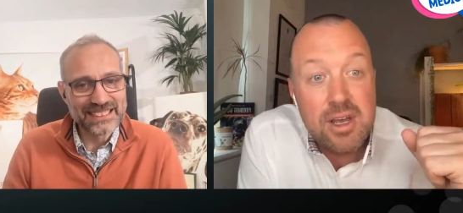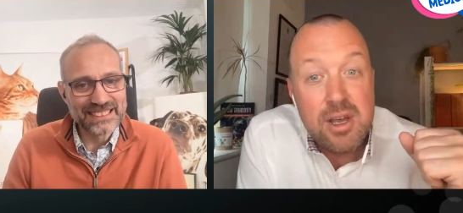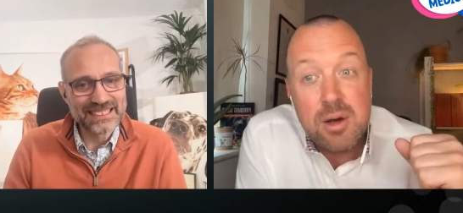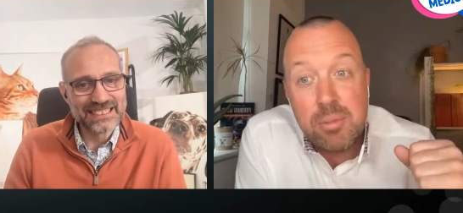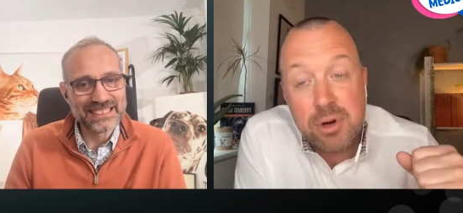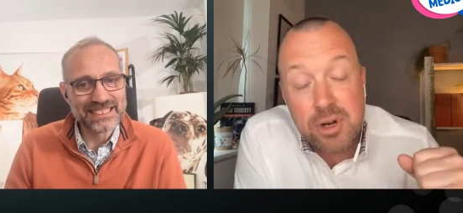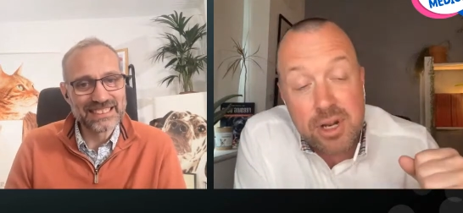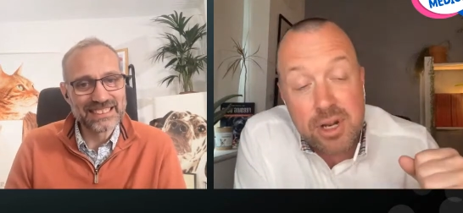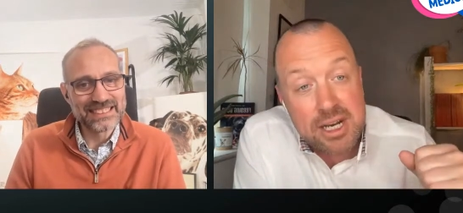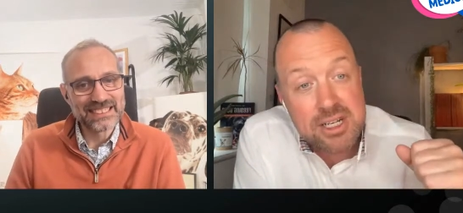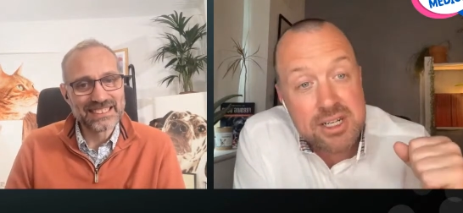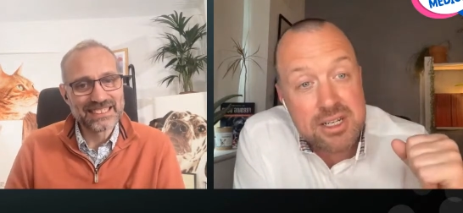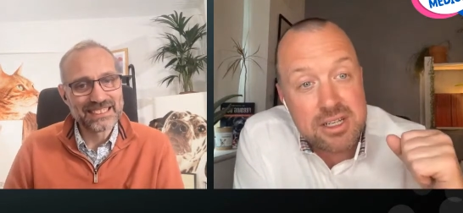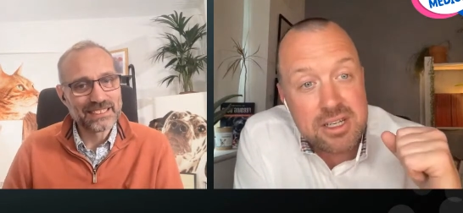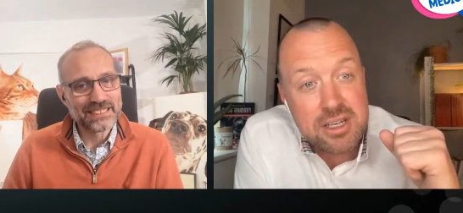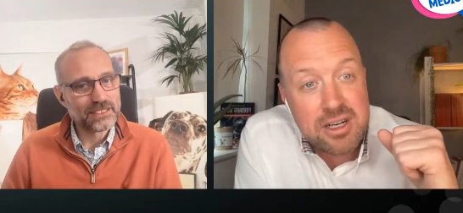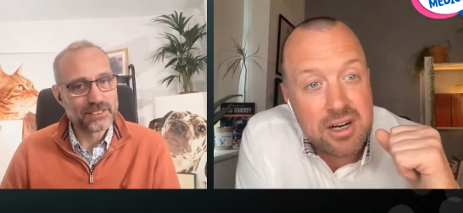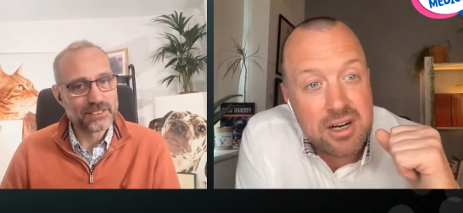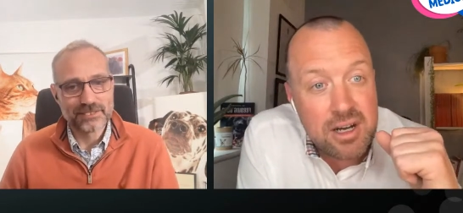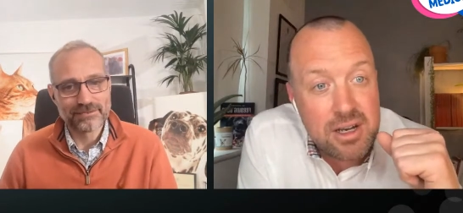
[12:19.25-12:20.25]
Speaker 1: but
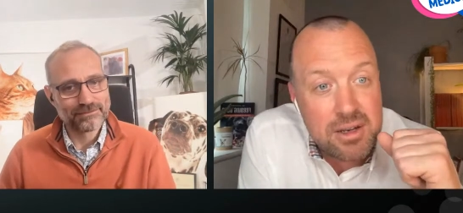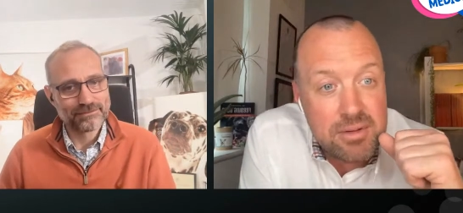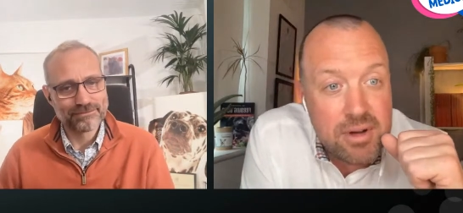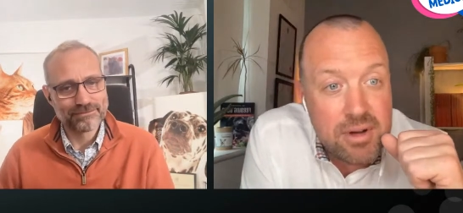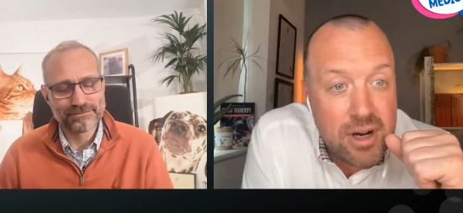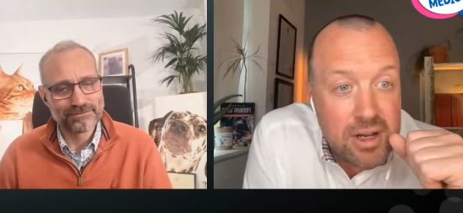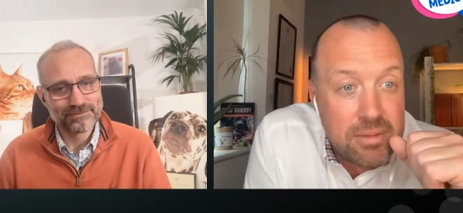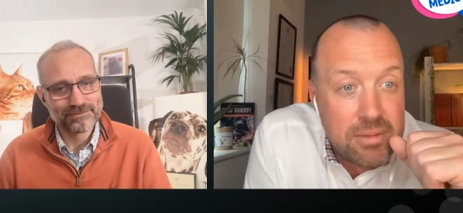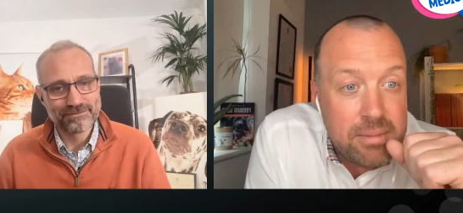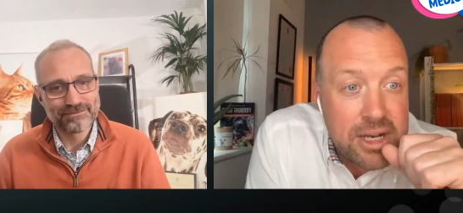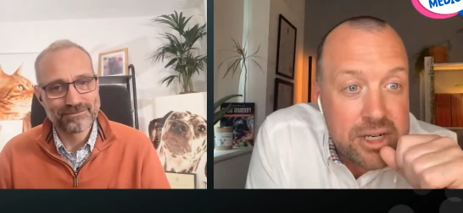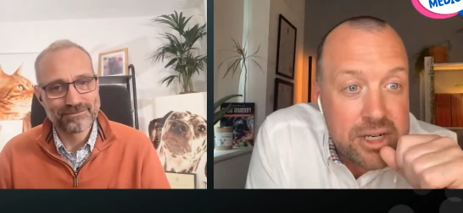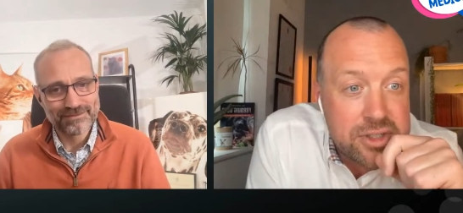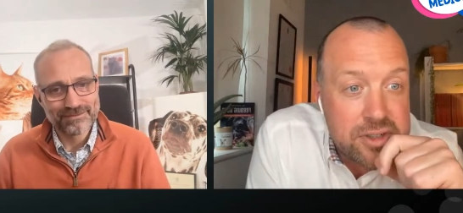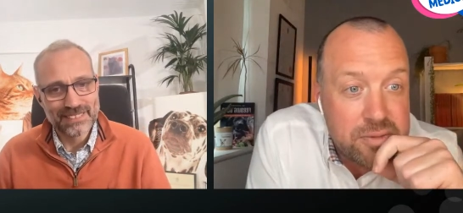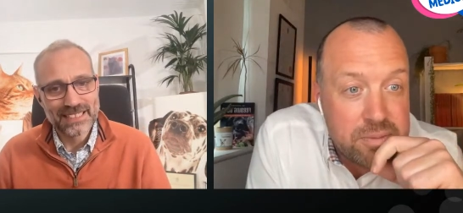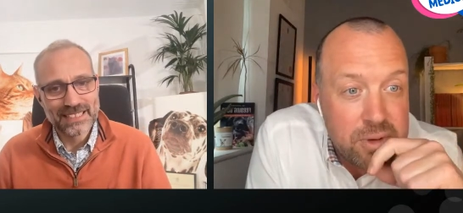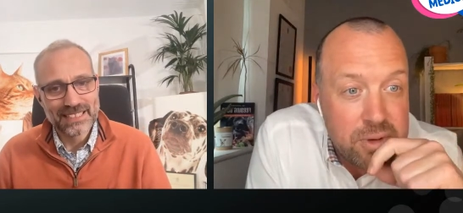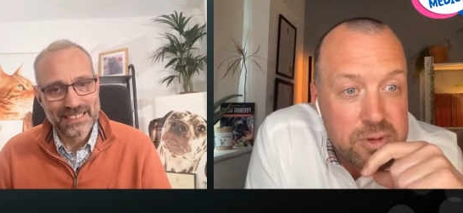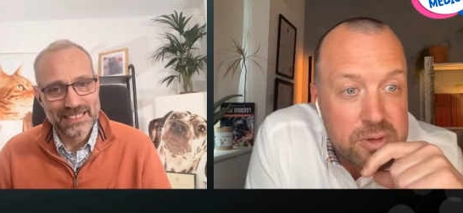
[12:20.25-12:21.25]
actually, on on measures
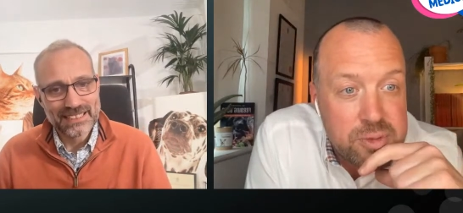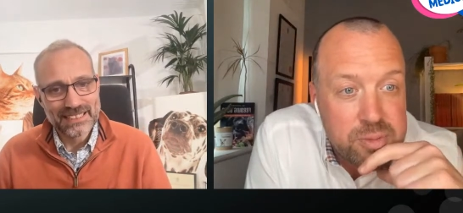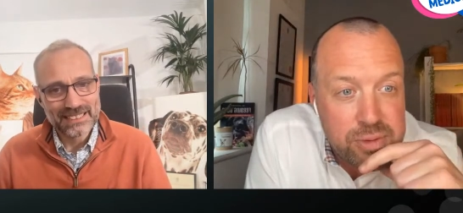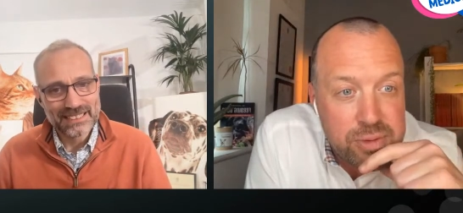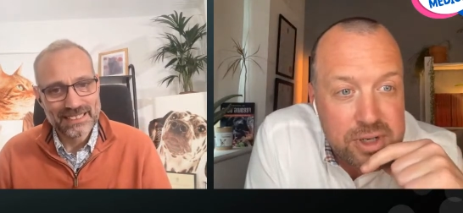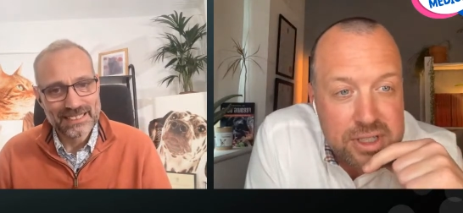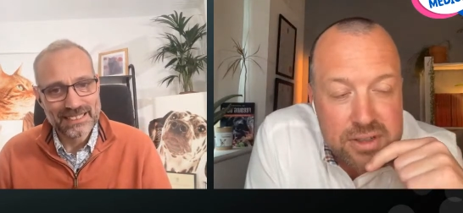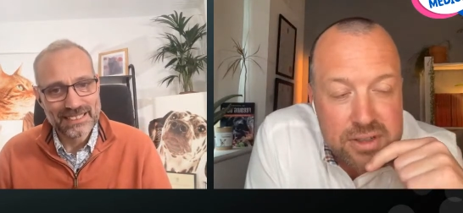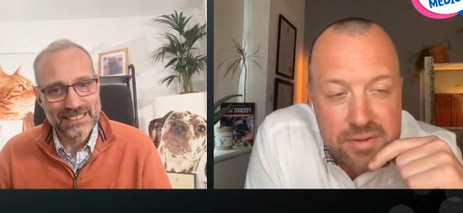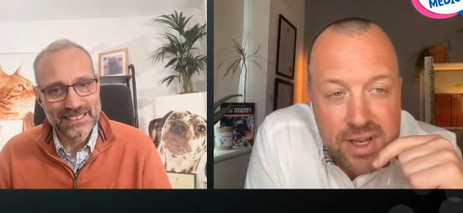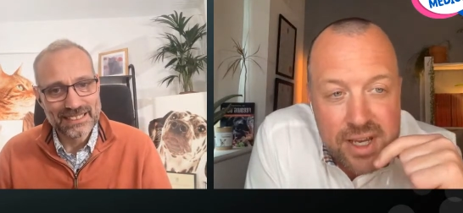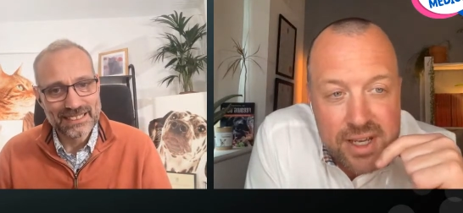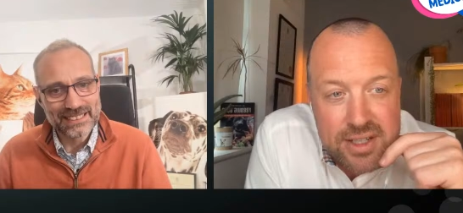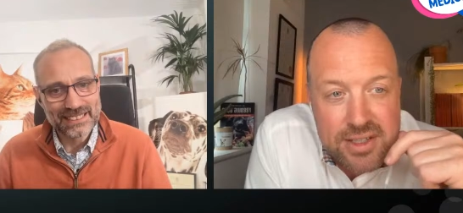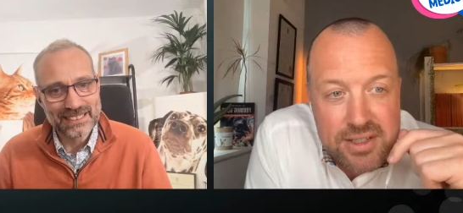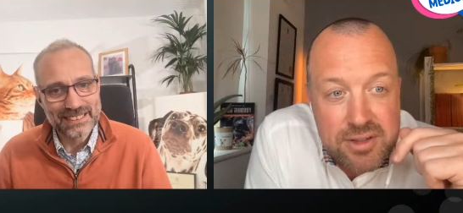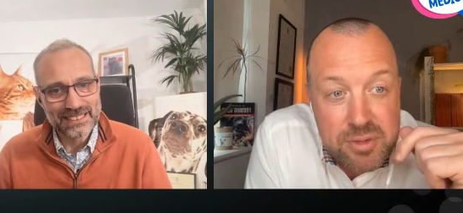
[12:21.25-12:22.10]
of most breeds of eggs,